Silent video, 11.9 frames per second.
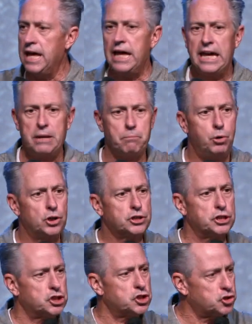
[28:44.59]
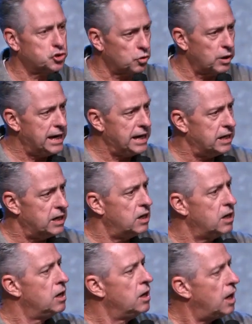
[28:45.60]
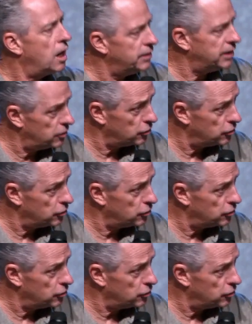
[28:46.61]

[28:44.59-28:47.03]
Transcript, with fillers: it puts a strain on the other